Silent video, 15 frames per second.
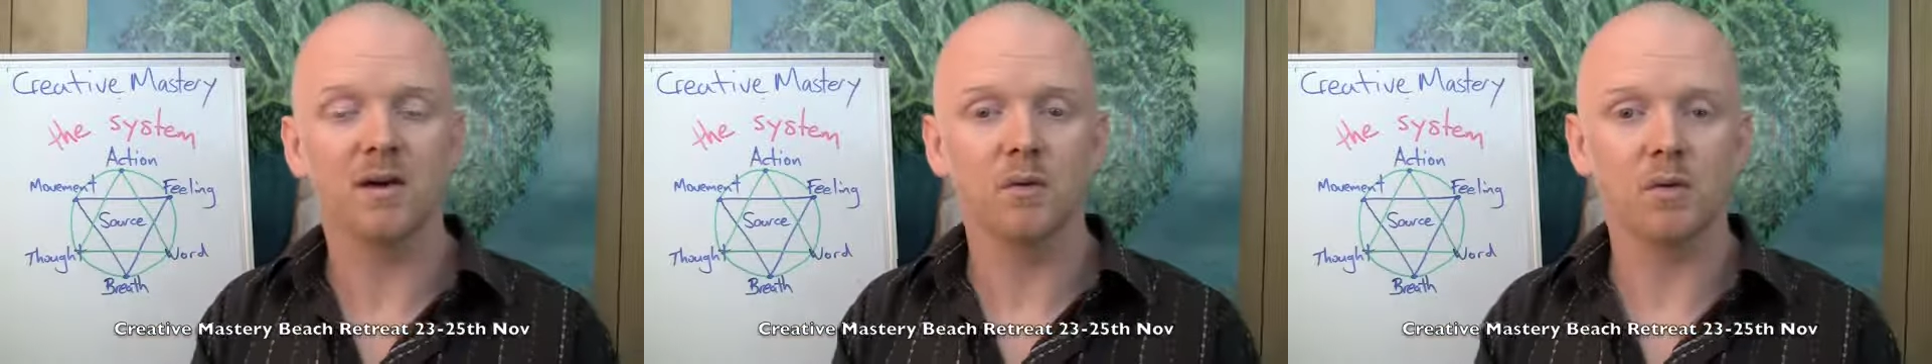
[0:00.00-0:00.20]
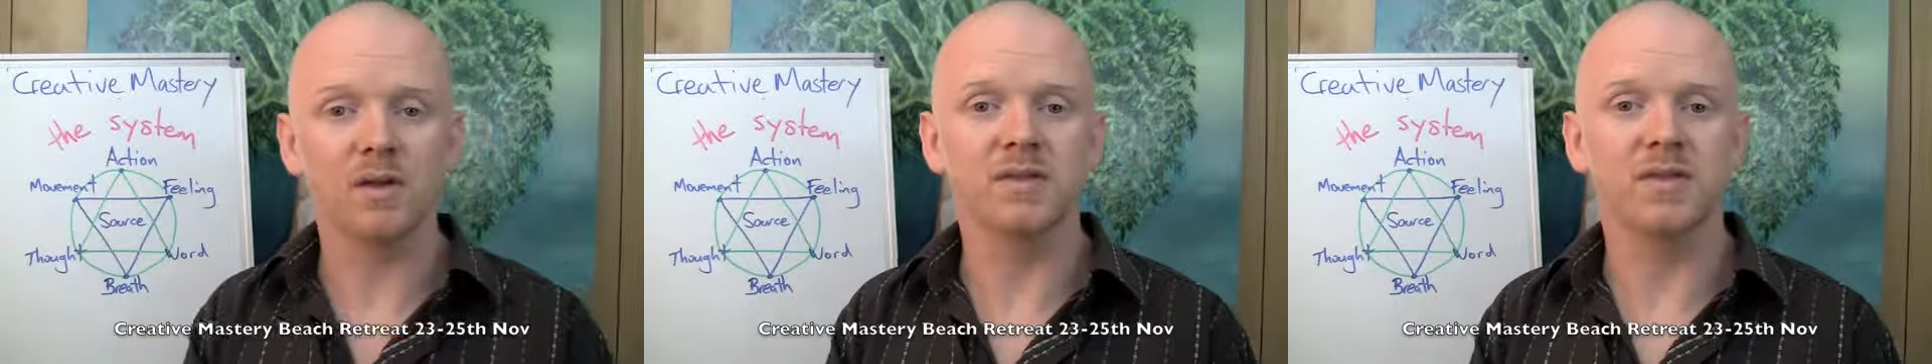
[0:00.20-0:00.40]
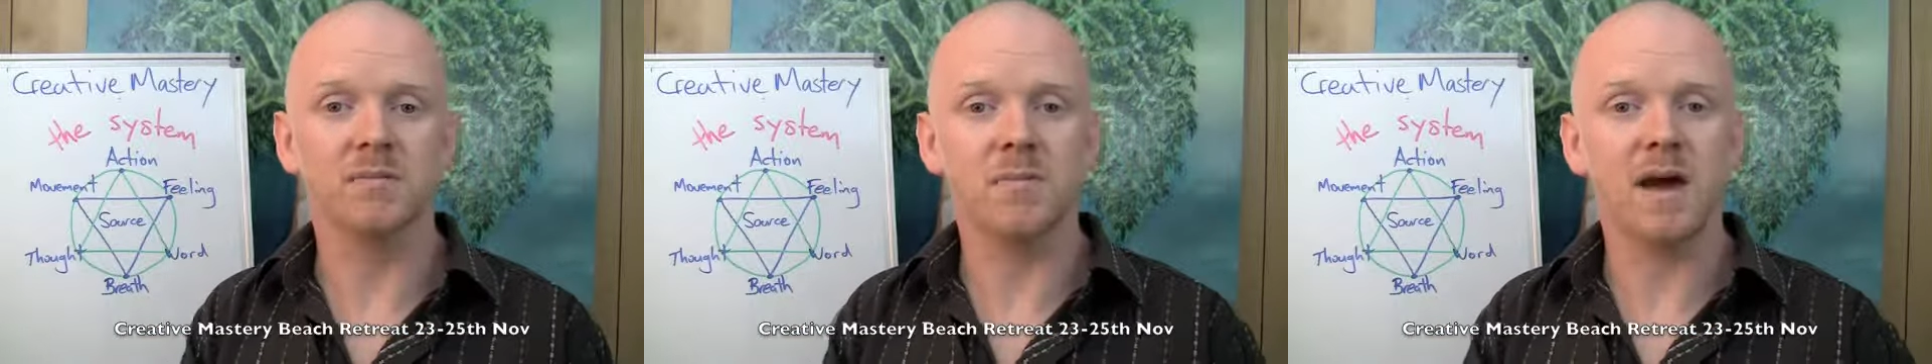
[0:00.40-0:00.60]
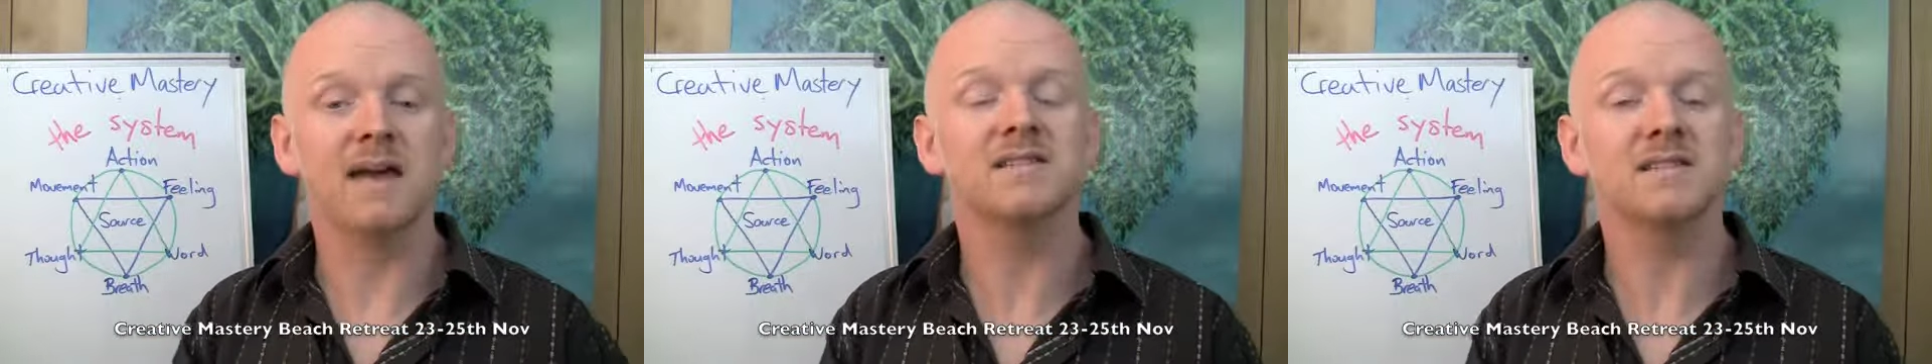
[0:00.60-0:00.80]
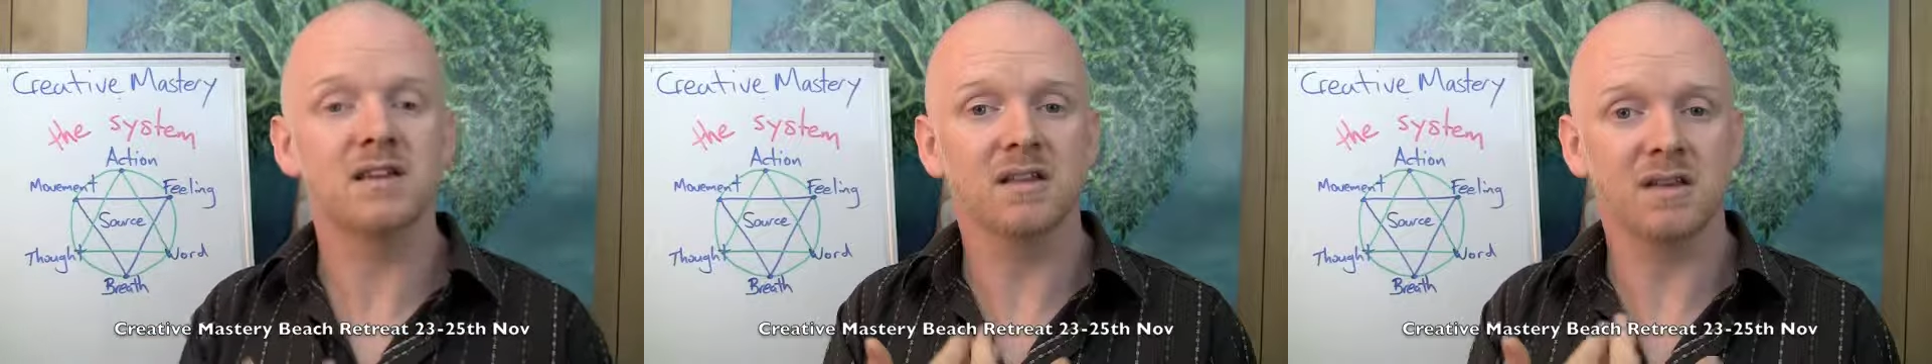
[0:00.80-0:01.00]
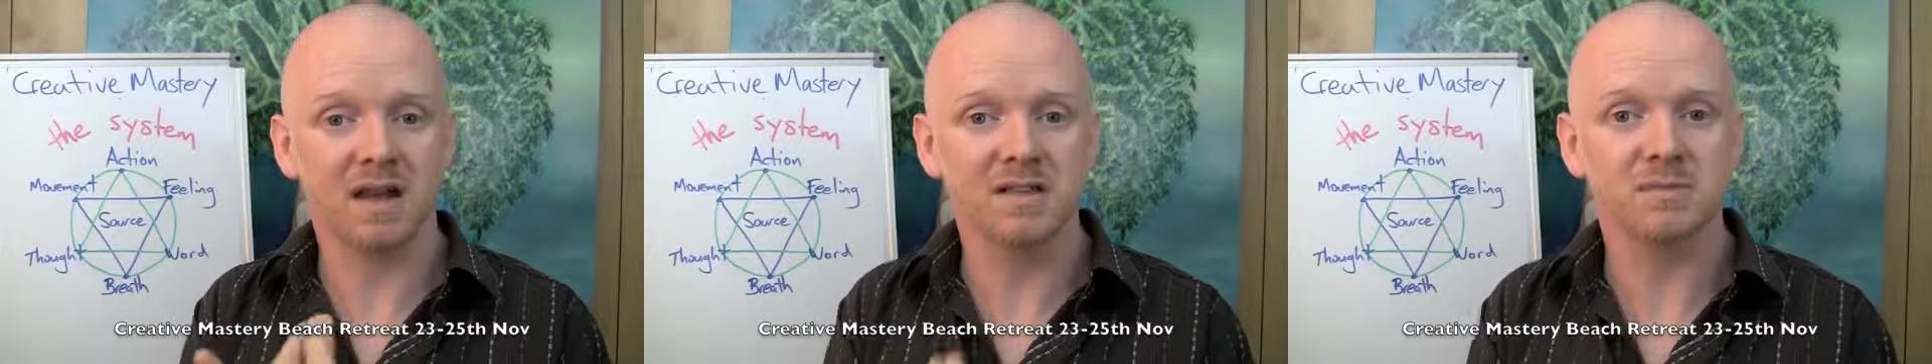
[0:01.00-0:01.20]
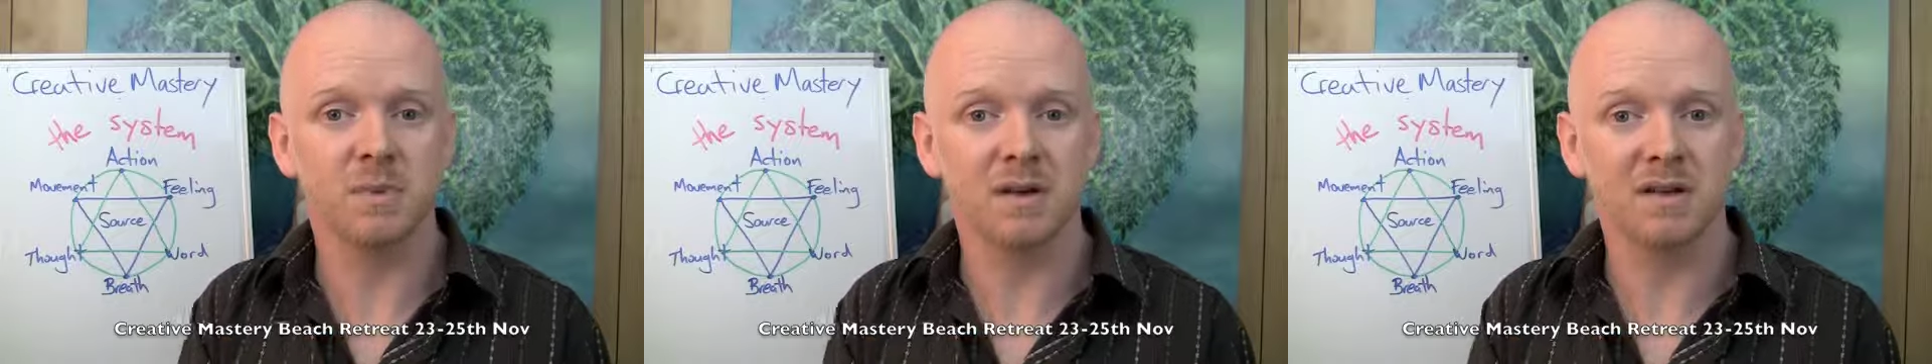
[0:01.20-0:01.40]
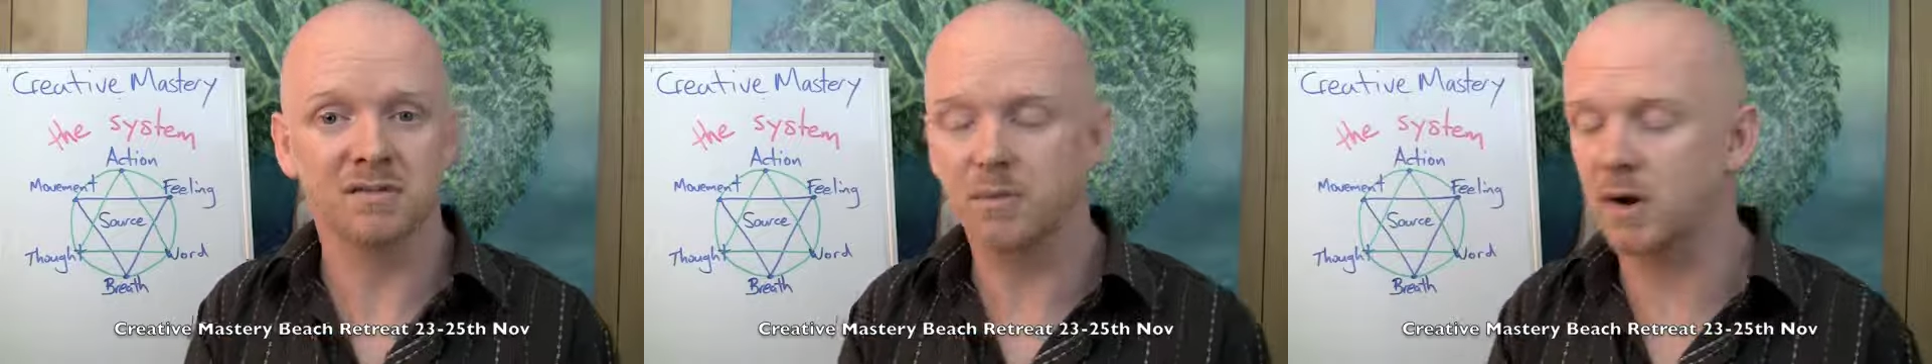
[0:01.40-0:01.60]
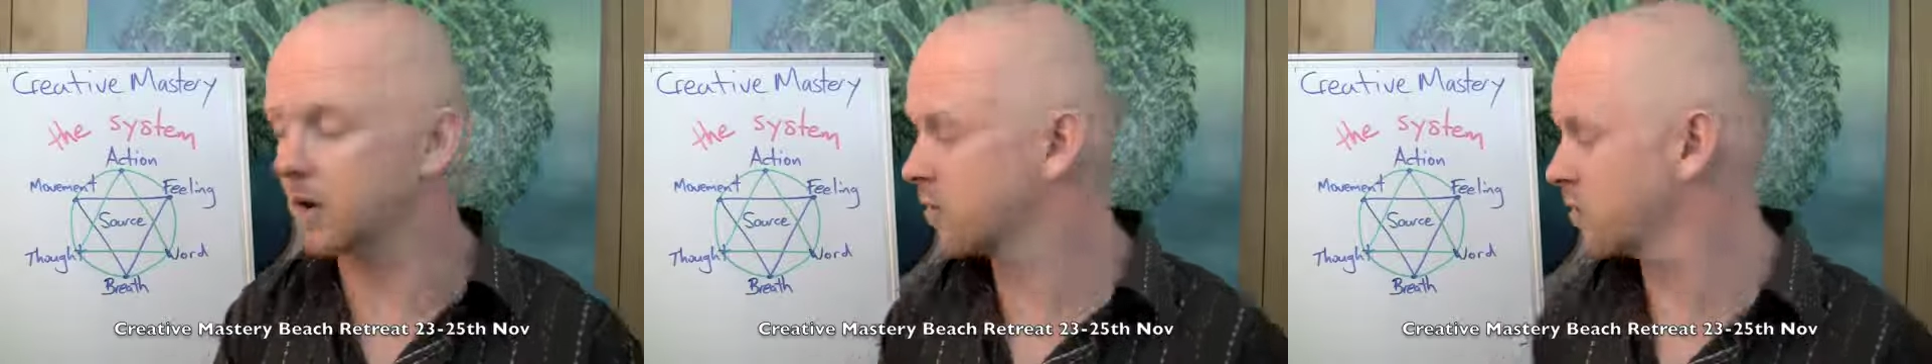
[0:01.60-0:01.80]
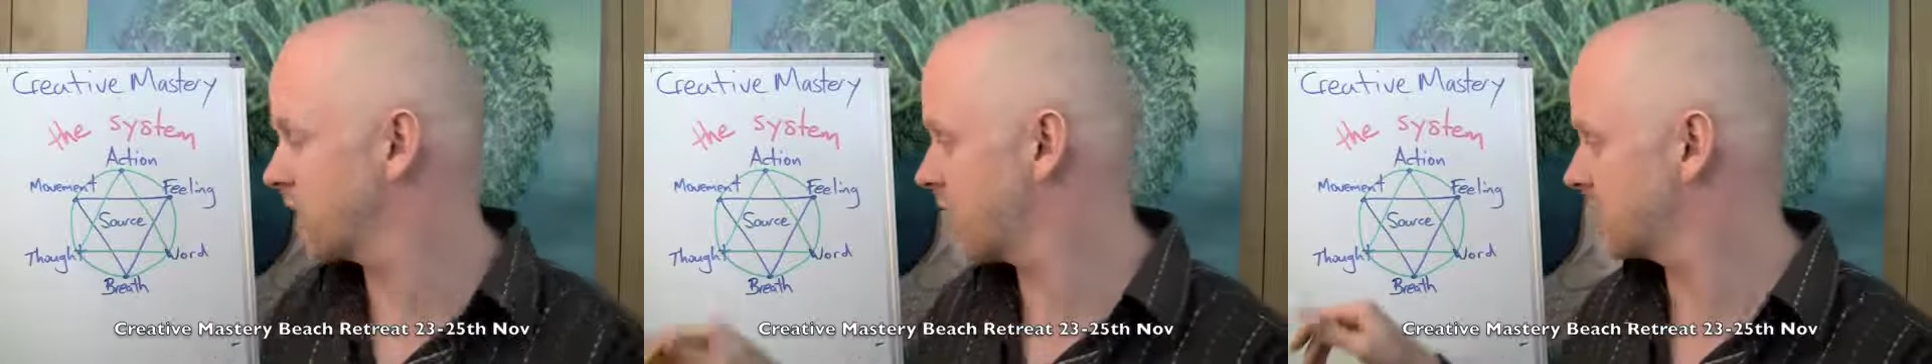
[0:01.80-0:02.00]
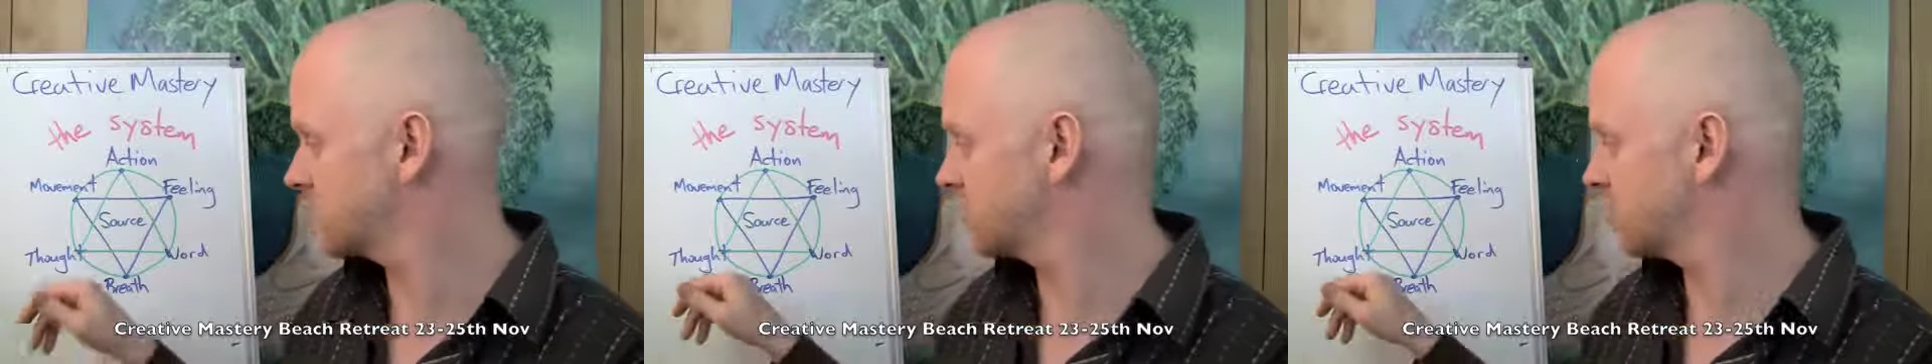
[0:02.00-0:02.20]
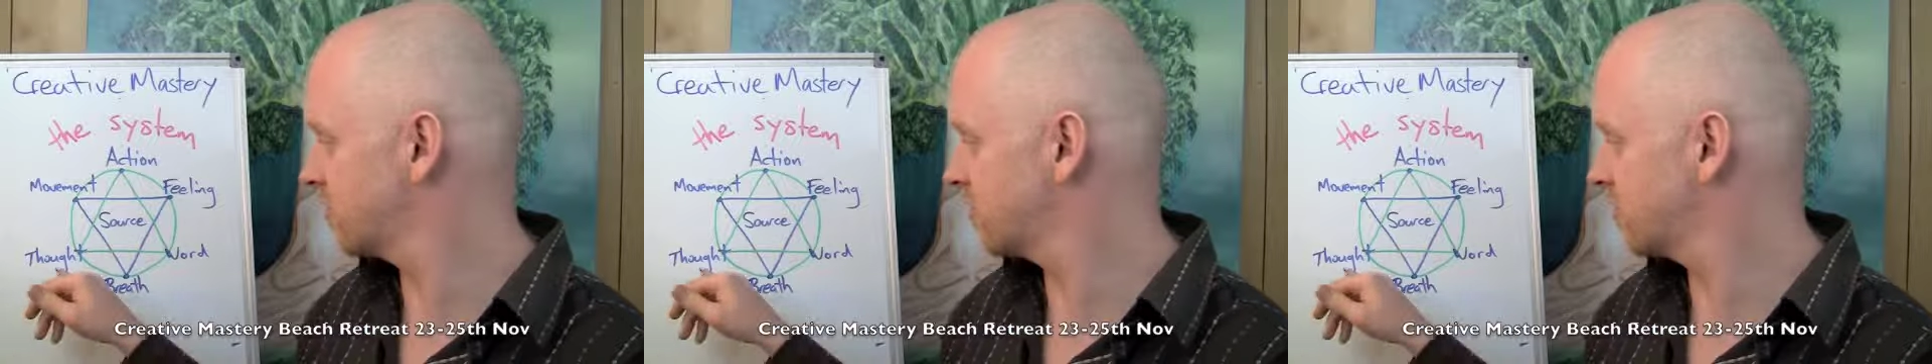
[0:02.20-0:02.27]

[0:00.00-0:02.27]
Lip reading: with the masculine aspect of my creation,